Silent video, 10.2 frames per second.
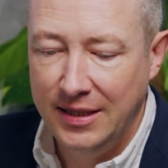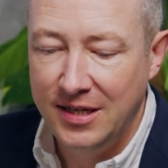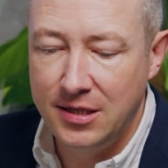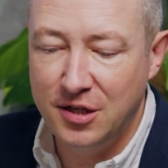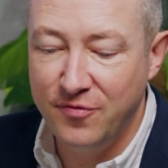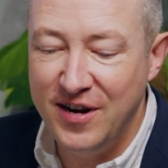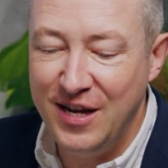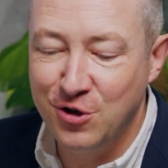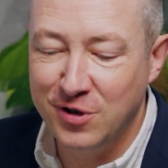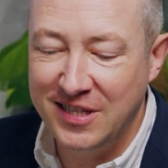So some really
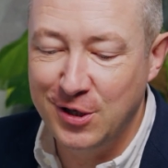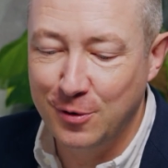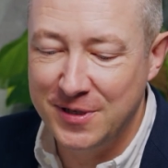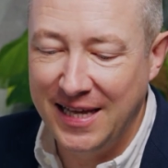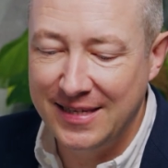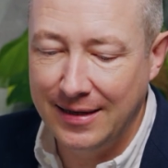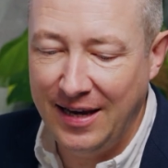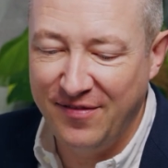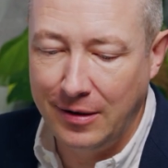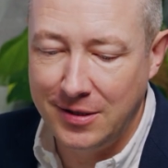interesting tools in there. So
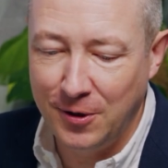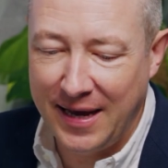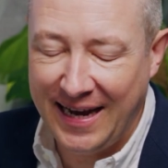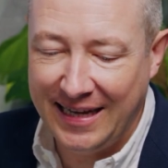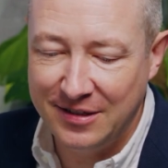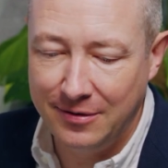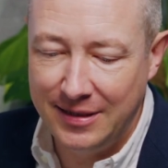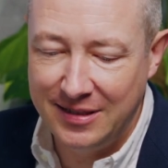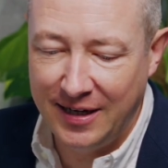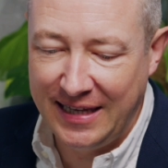get voting on that category,
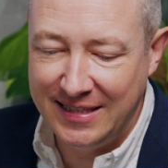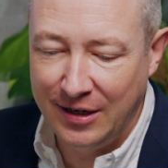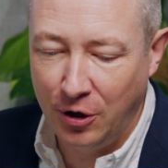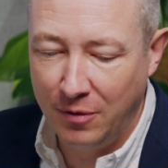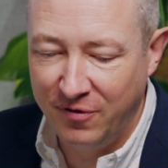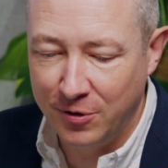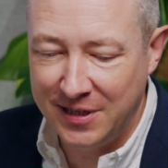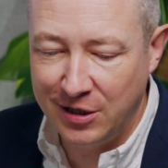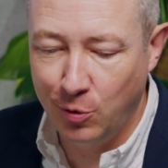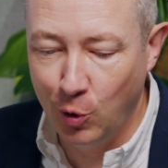
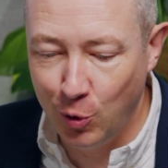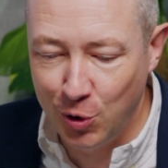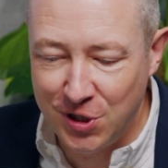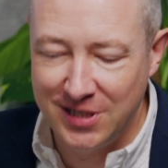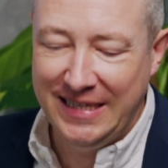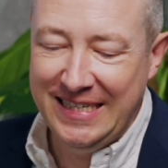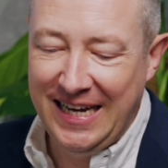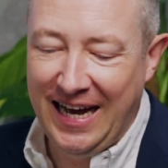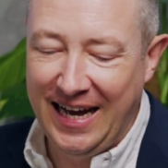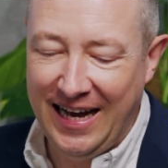targetinternet.com/awards.
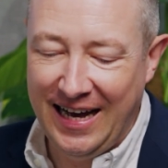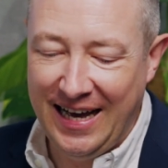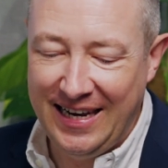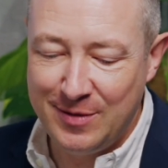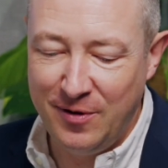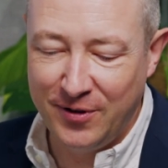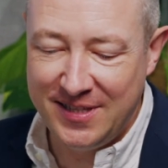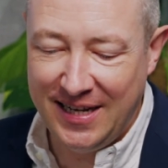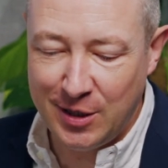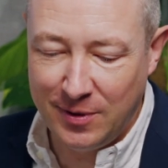Let's move on to
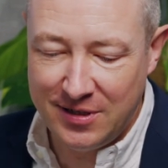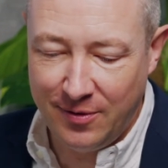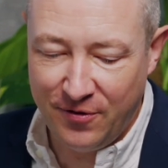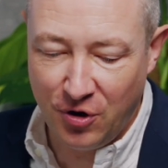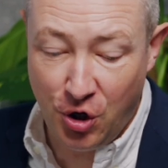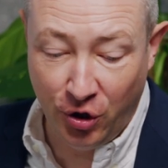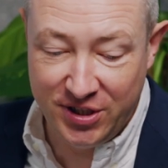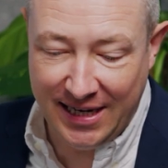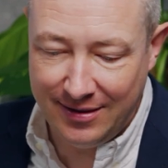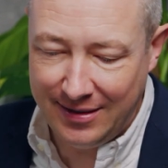the next one. So we've got
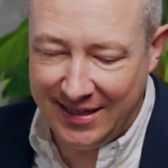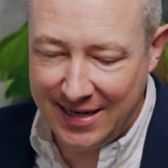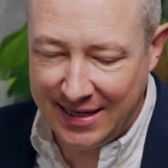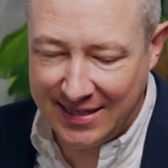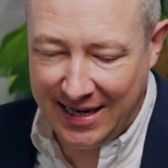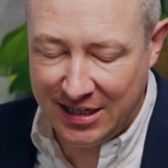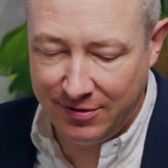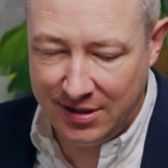content is the next category.